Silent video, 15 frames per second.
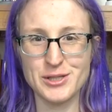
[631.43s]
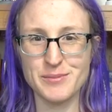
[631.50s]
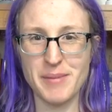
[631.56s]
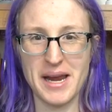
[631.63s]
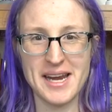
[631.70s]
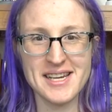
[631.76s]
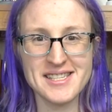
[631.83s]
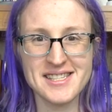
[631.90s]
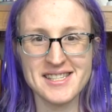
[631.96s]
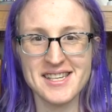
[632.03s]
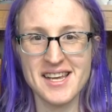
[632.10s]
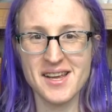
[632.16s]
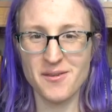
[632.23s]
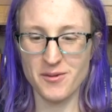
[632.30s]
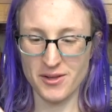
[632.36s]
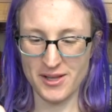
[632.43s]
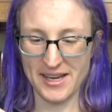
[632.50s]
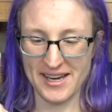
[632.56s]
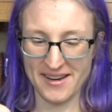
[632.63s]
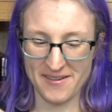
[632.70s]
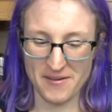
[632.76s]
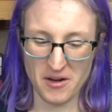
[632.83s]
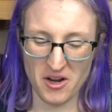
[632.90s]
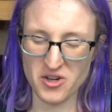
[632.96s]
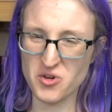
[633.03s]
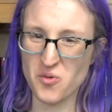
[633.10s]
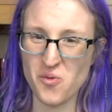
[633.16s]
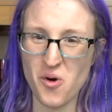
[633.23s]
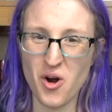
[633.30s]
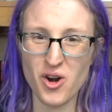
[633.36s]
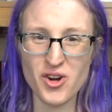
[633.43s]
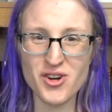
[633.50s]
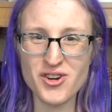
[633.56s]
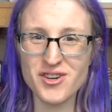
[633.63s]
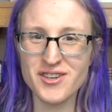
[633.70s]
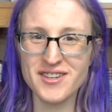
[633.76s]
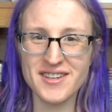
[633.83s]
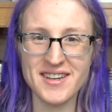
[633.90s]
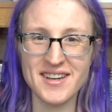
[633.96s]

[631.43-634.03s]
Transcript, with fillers: space, where they're like underwater.